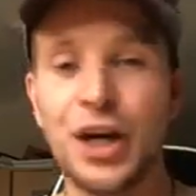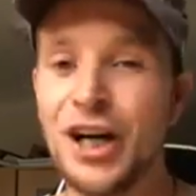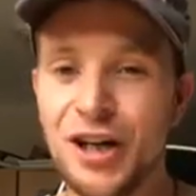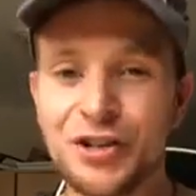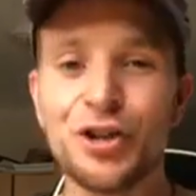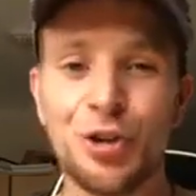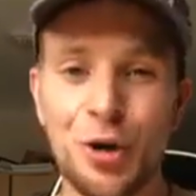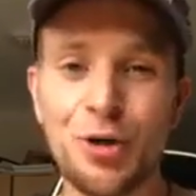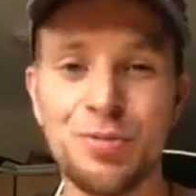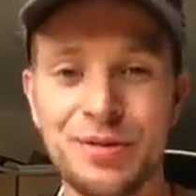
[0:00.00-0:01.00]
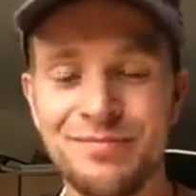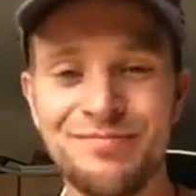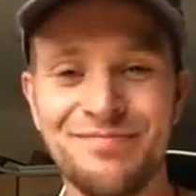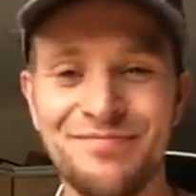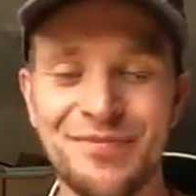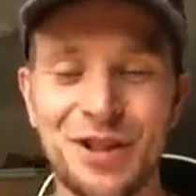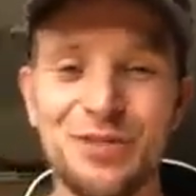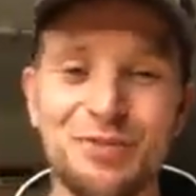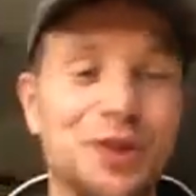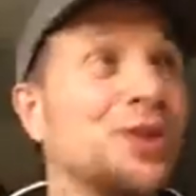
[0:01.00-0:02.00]
heart's going to open,
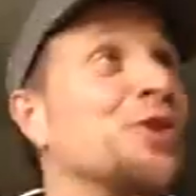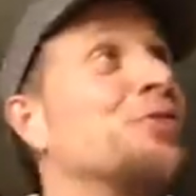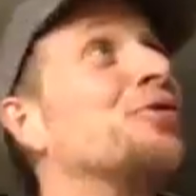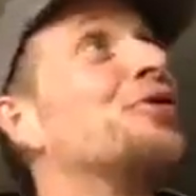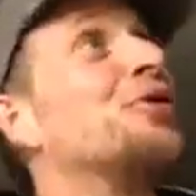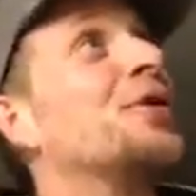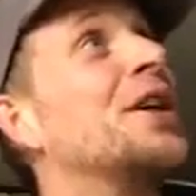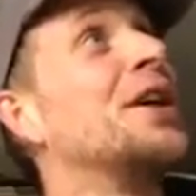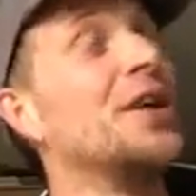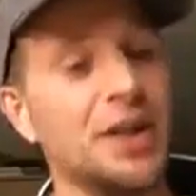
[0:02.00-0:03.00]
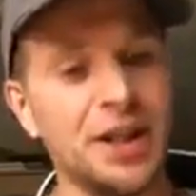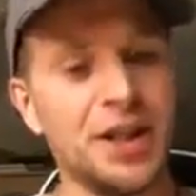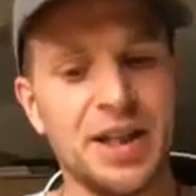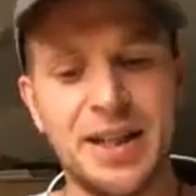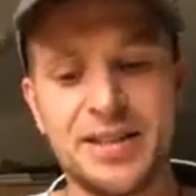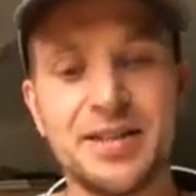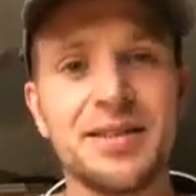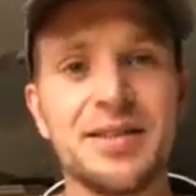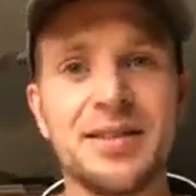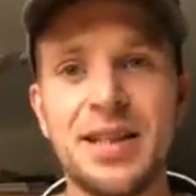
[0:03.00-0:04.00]
right? We're going to come through there. Let's
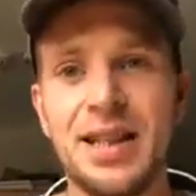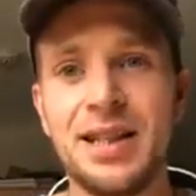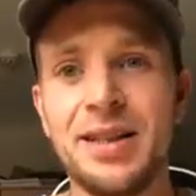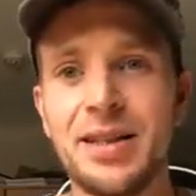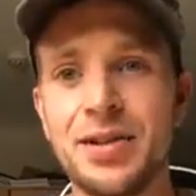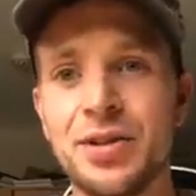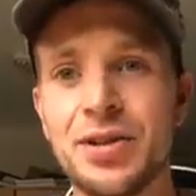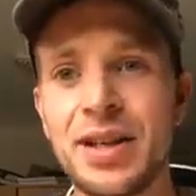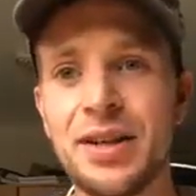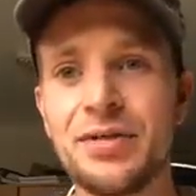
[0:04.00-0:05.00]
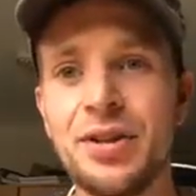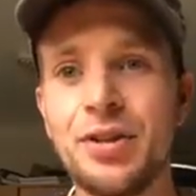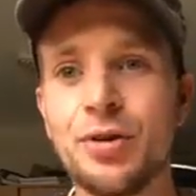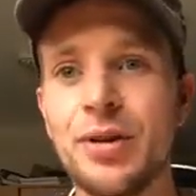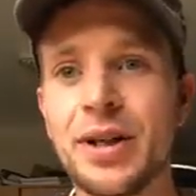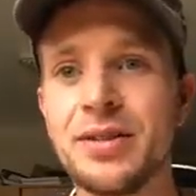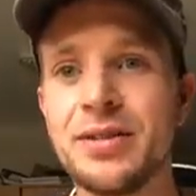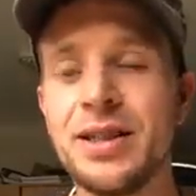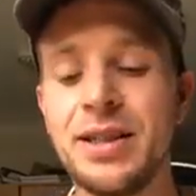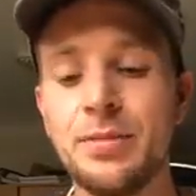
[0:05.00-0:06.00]
see, just out of
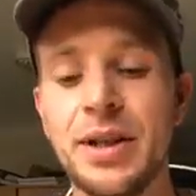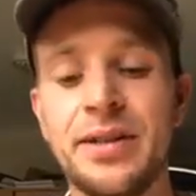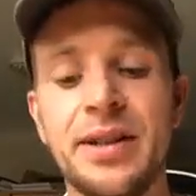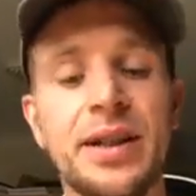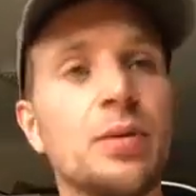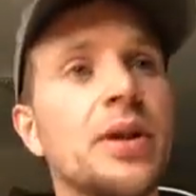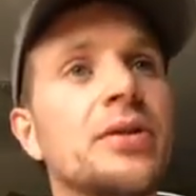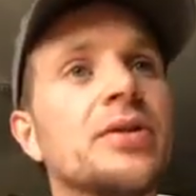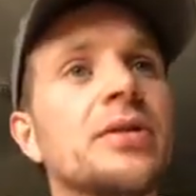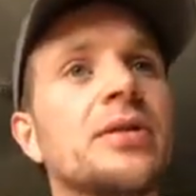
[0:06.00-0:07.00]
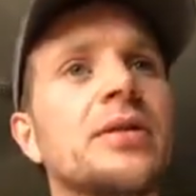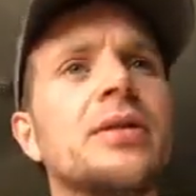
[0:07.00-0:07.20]
curiosity, my dear ones.